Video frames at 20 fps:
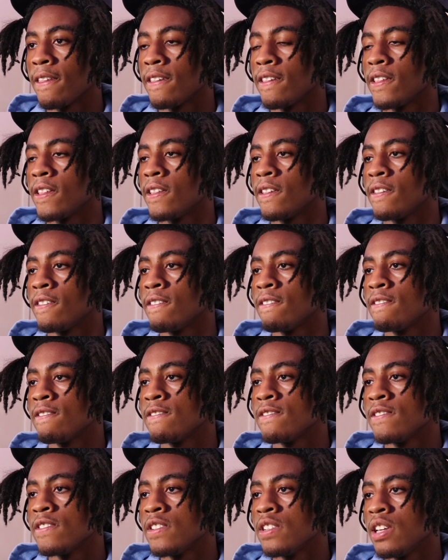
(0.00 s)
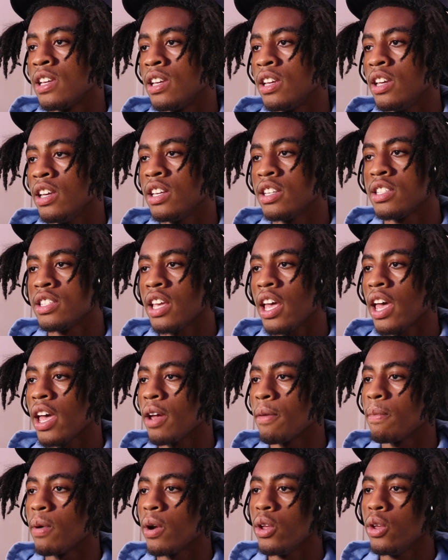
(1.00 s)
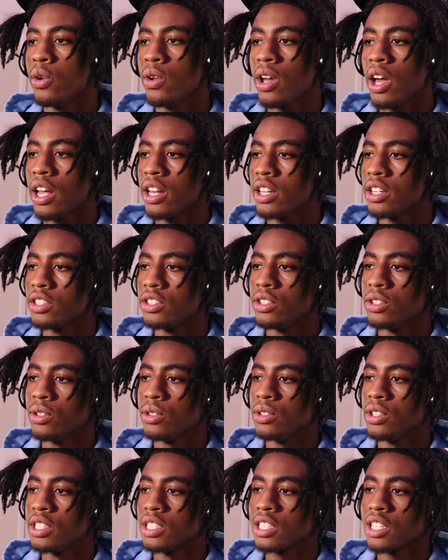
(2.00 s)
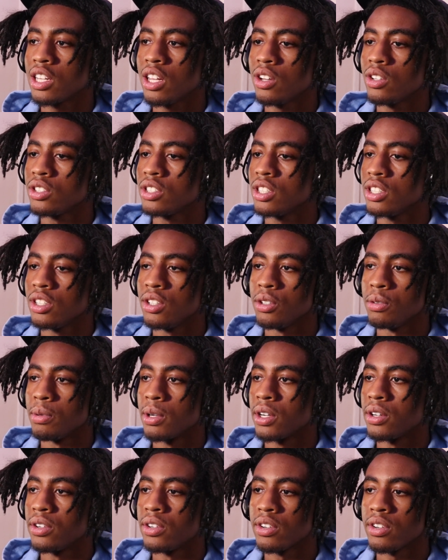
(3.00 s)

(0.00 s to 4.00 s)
Man, It's sad, bro. You got this dude this close to you, bro.